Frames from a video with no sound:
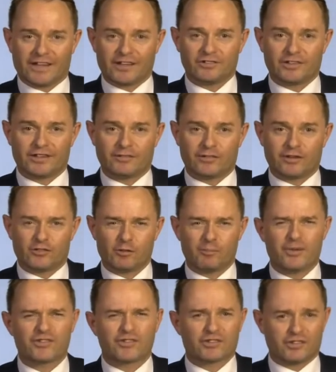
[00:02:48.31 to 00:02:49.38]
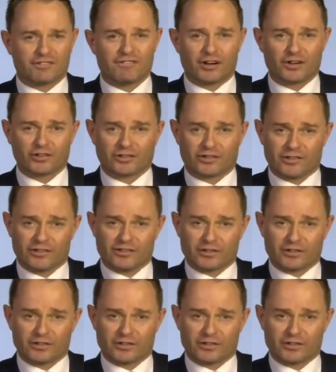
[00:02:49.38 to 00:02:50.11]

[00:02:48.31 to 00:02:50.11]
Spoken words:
and deliveries for business to function.